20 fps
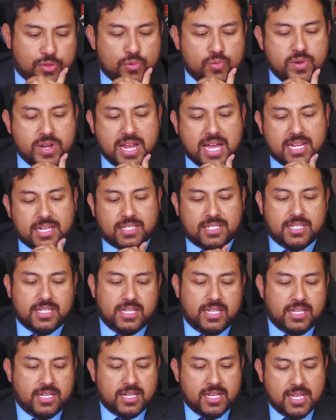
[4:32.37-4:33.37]
through
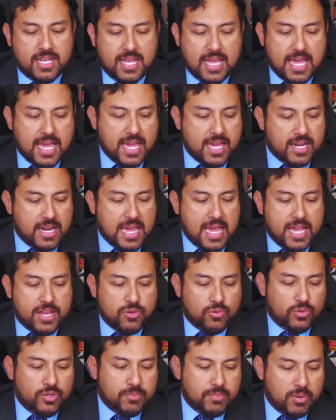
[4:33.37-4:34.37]
19 and
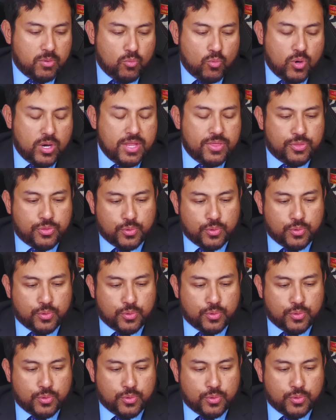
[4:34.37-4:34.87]
annual number 1,